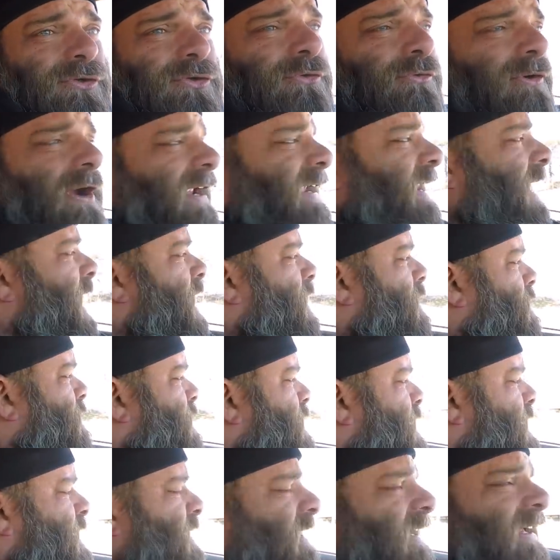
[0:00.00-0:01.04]
to do right now,
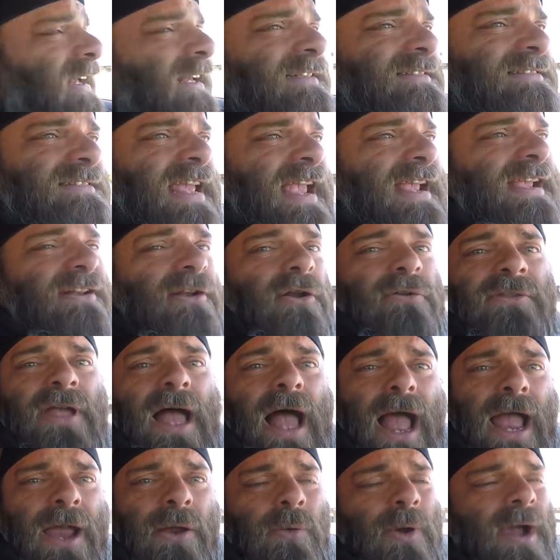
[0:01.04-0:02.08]
is take it on the
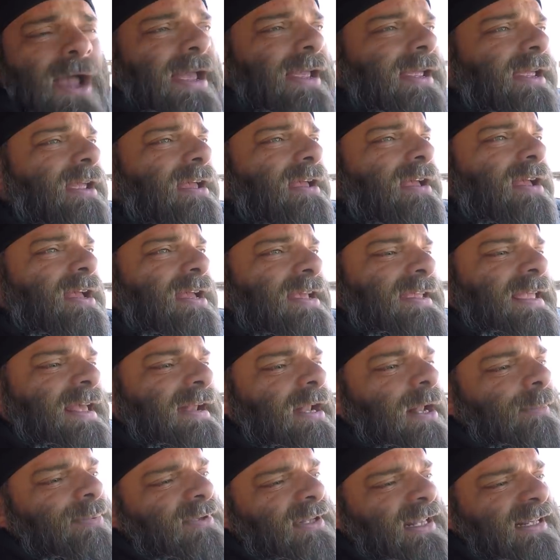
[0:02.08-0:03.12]
highway,
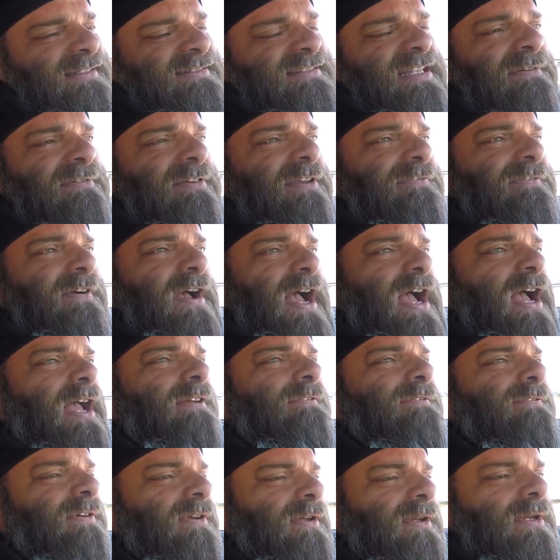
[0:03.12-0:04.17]
get it up to like
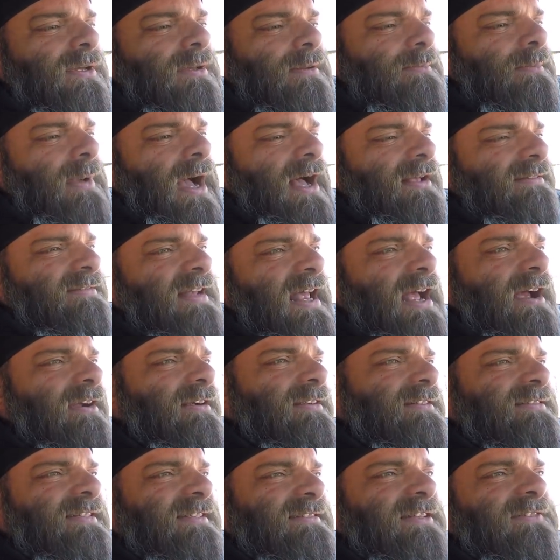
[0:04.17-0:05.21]
75 miles an
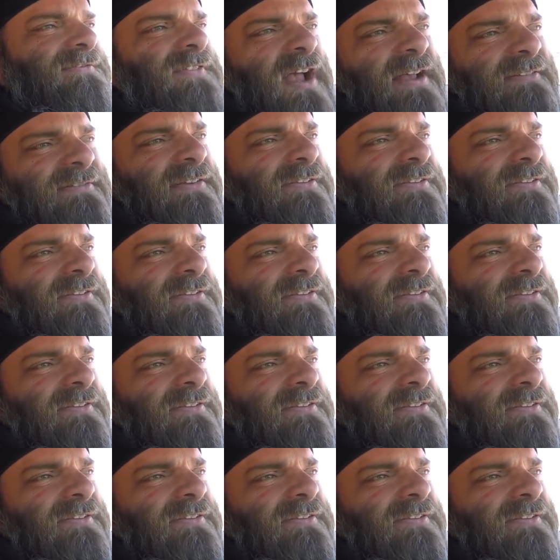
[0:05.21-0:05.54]
hour, 65,